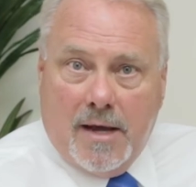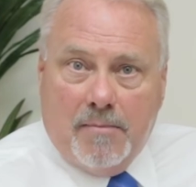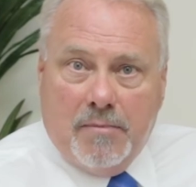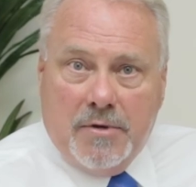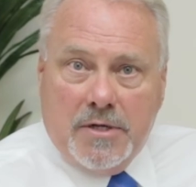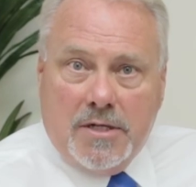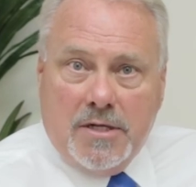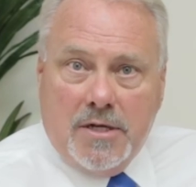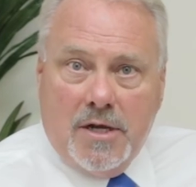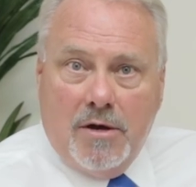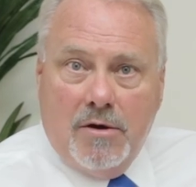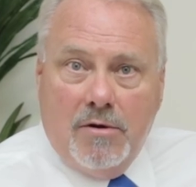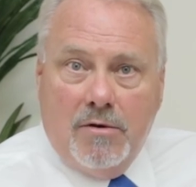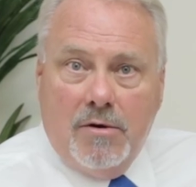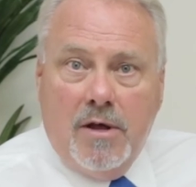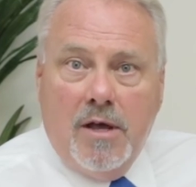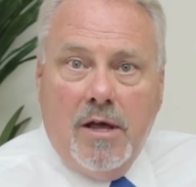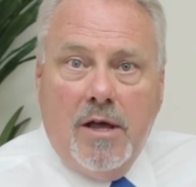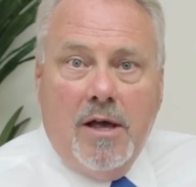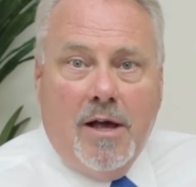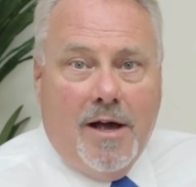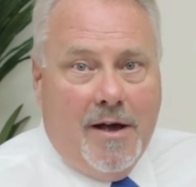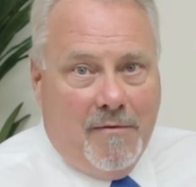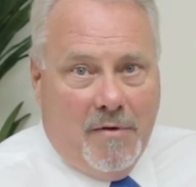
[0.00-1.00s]
episode
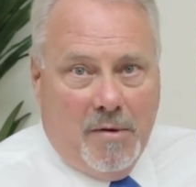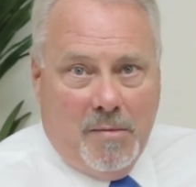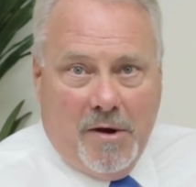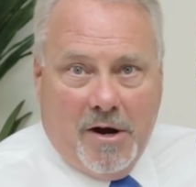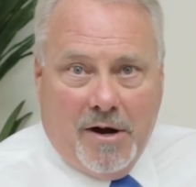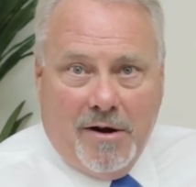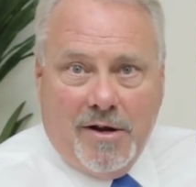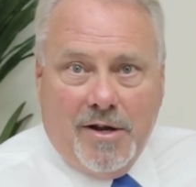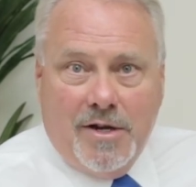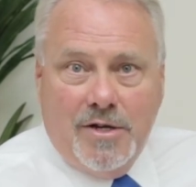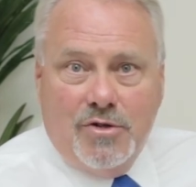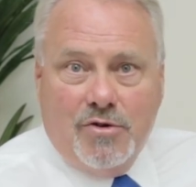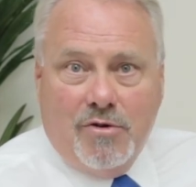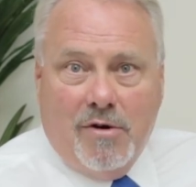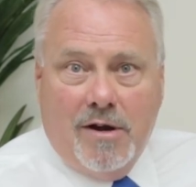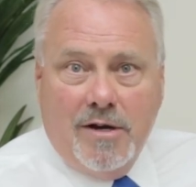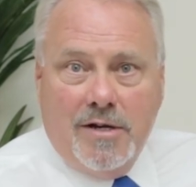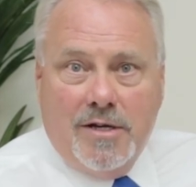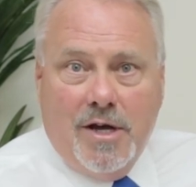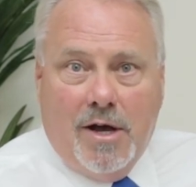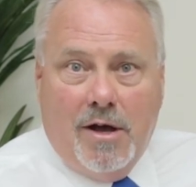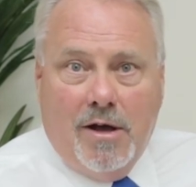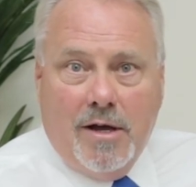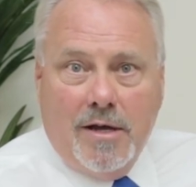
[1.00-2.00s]
of American
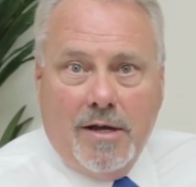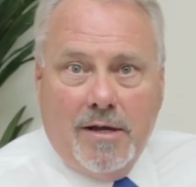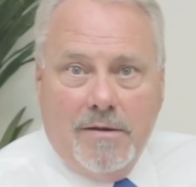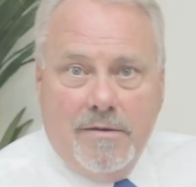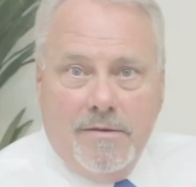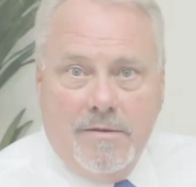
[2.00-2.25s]
Drug Talk.